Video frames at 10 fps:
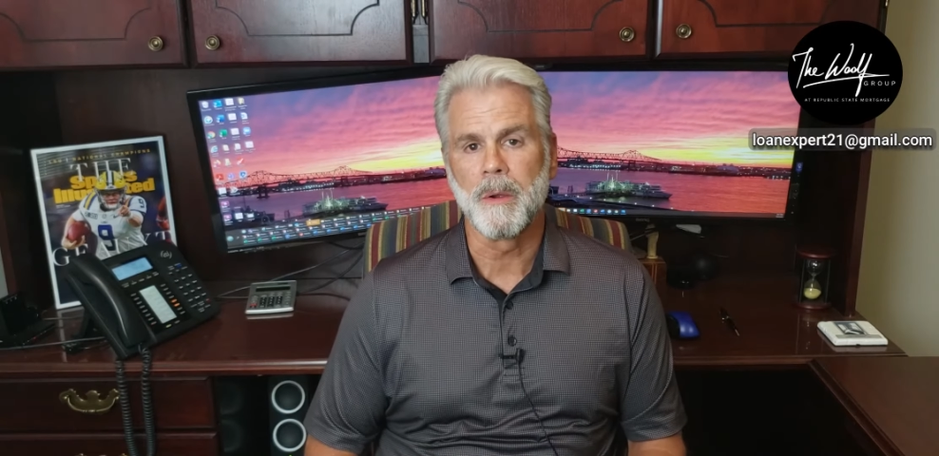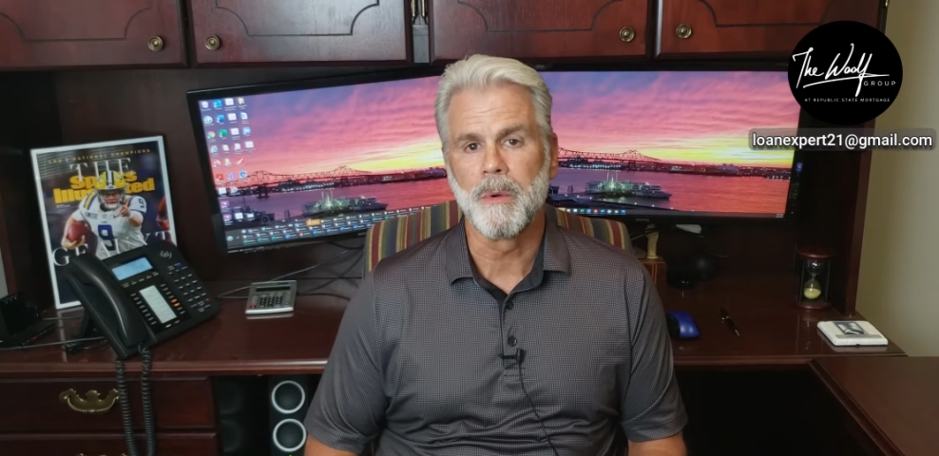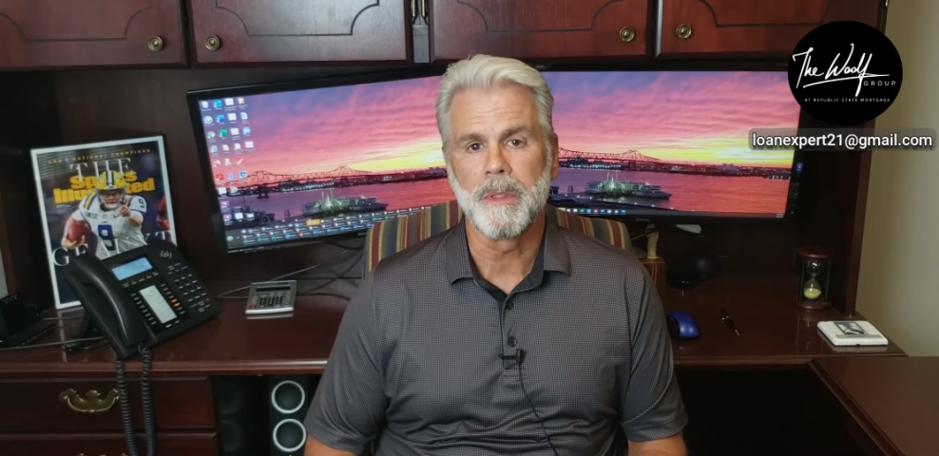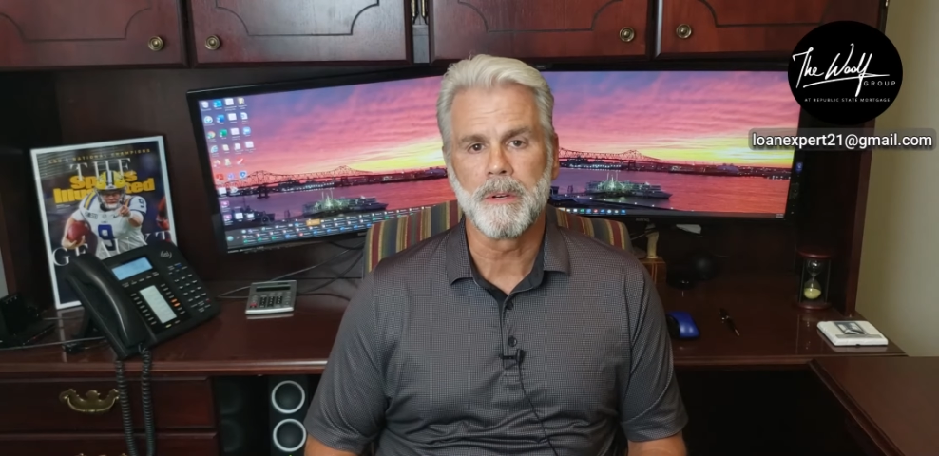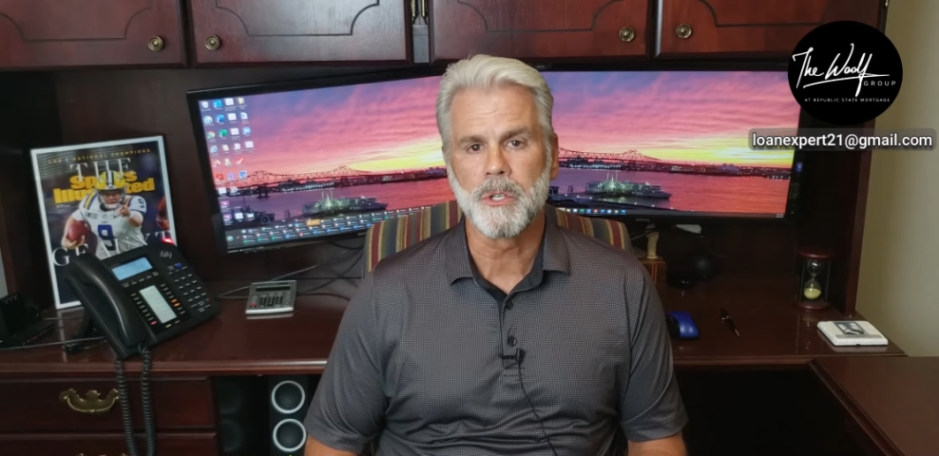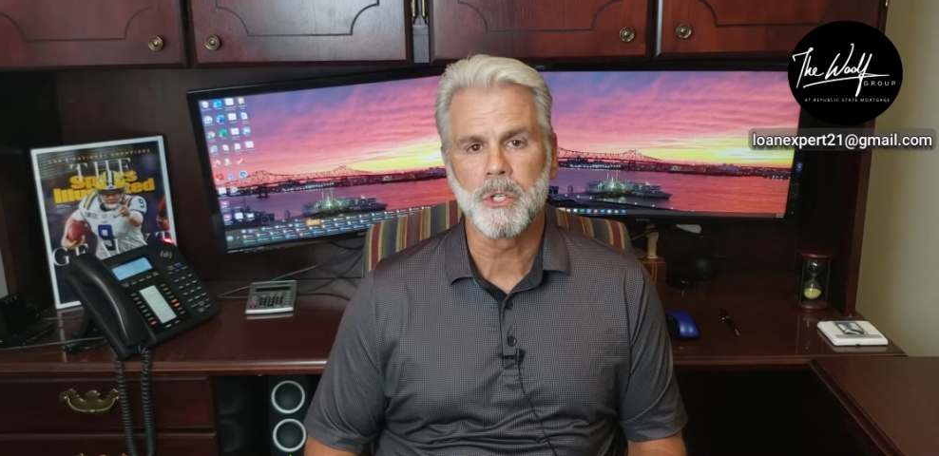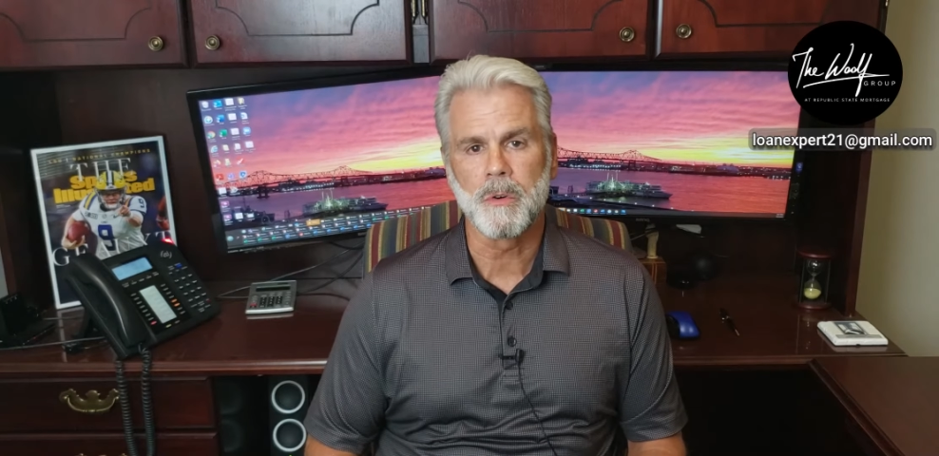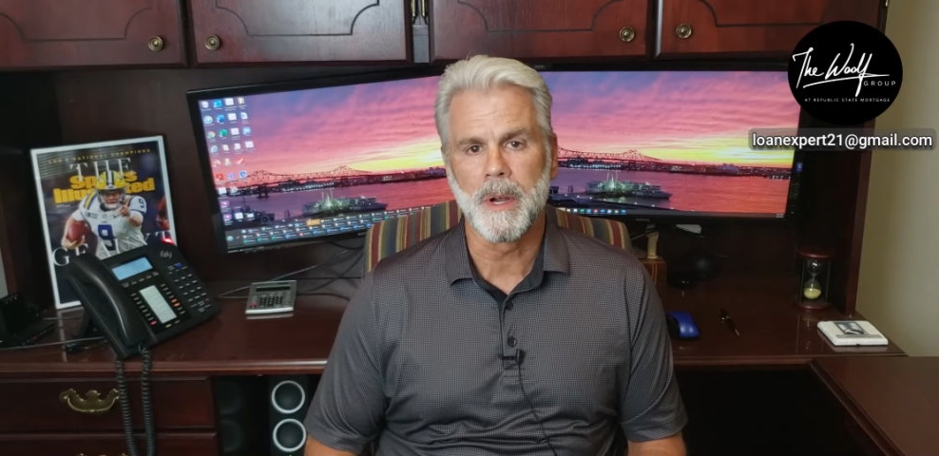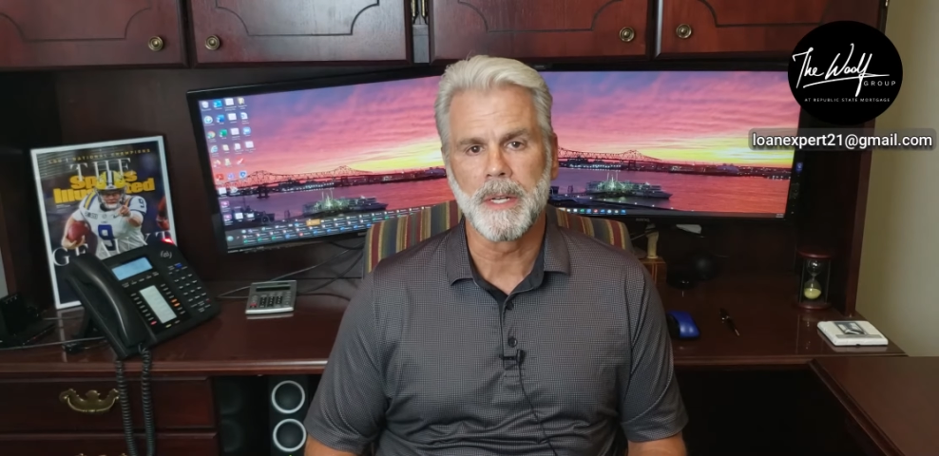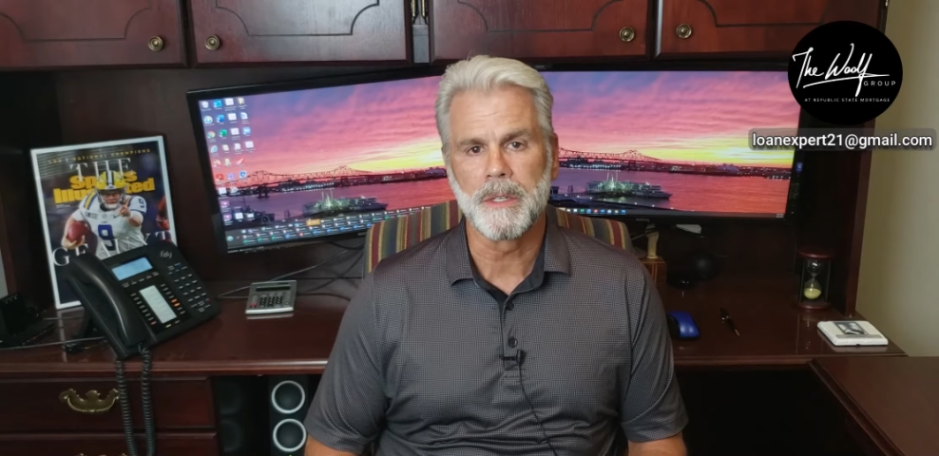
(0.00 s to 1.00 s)
with
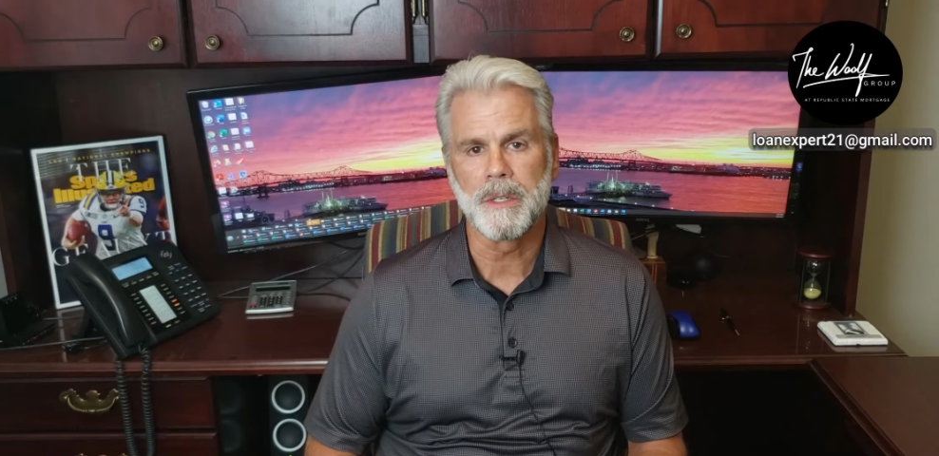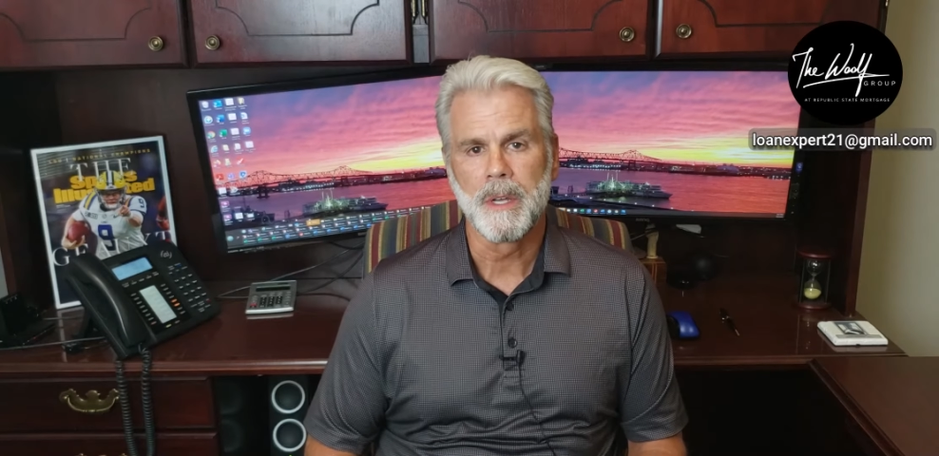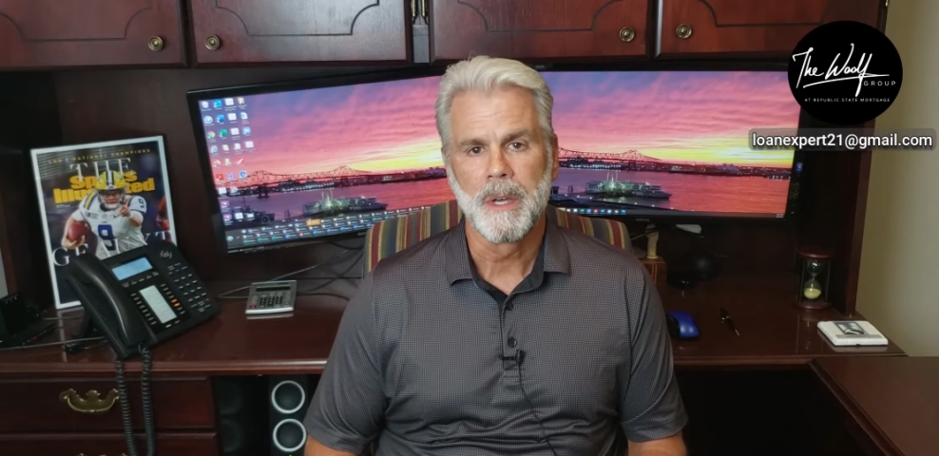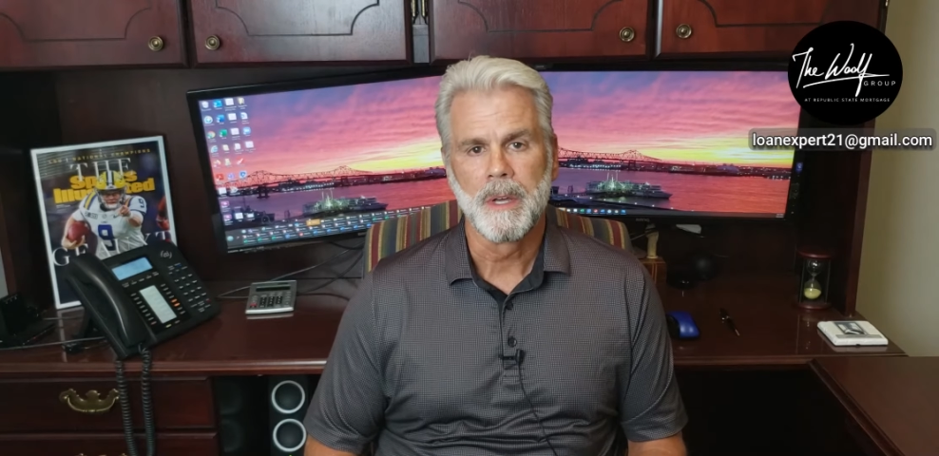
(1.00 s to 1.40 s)
interest rates